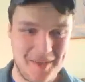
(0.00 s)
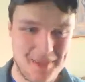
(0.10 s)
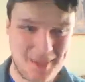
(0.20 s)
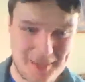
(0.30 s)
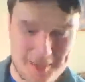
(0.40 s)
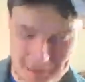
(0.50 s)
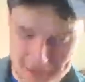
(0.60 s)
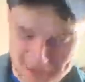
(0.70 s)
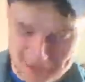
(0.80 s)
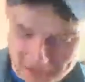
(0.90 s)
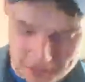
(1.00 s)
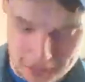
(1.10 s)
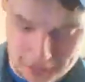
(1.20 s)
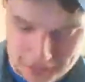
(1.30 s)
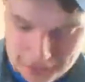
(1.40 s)
funny. So
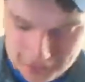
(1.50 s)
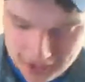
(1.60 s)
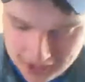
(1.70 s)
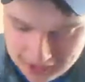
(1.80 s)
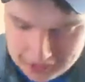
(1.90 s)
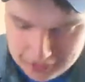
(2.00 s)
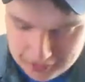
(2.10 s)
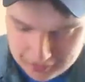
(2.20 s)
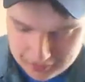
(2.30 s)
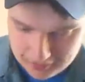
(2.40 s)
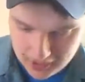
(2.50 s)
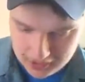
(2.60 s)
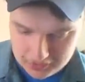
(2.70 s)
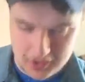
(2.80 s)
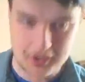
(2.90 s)
Nana's gonna try to come
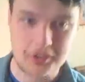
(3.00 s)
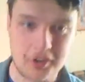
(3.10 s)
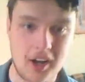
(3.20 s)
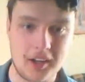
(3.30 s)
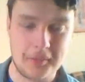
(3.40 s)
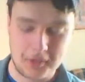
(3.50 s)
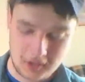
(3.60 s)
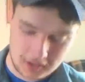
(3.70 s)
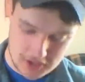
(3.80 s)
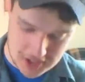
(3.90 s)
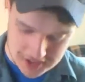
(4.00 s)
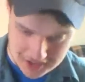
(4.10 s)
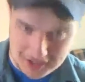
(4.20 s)
on. Gigi's having a nap.